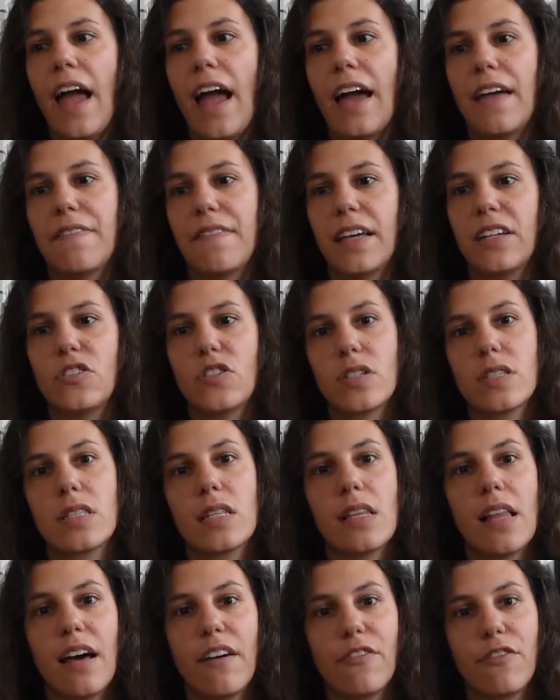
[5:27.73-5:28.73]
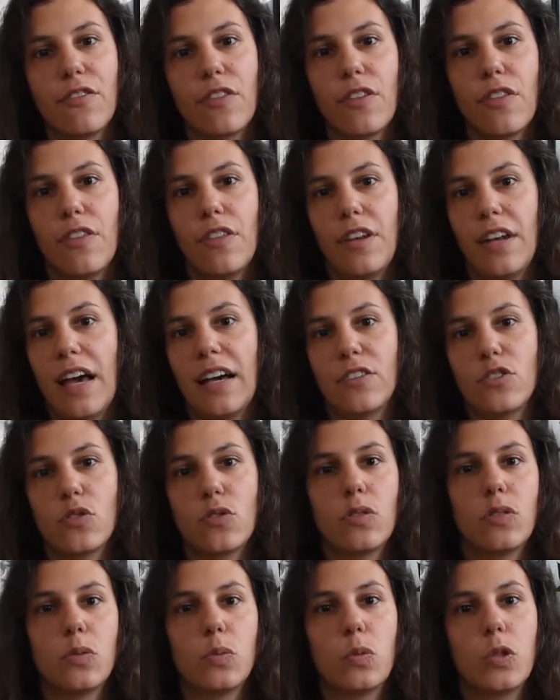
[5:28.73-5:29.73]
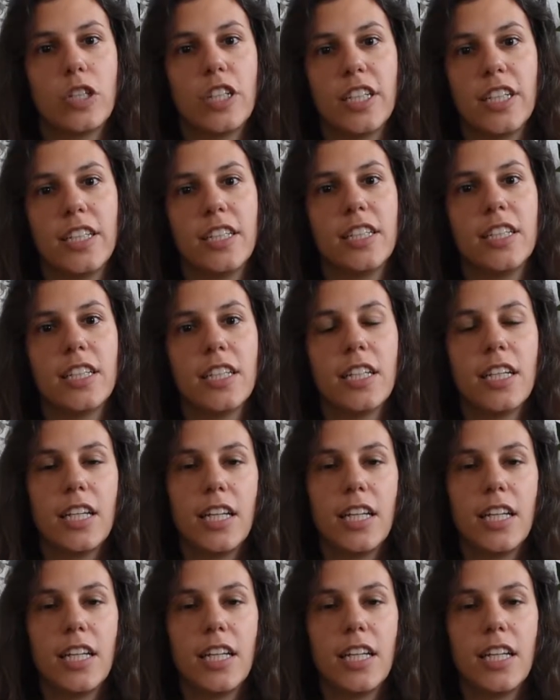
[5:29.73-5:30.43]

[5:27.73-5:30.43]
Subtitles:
and then just left the natural wood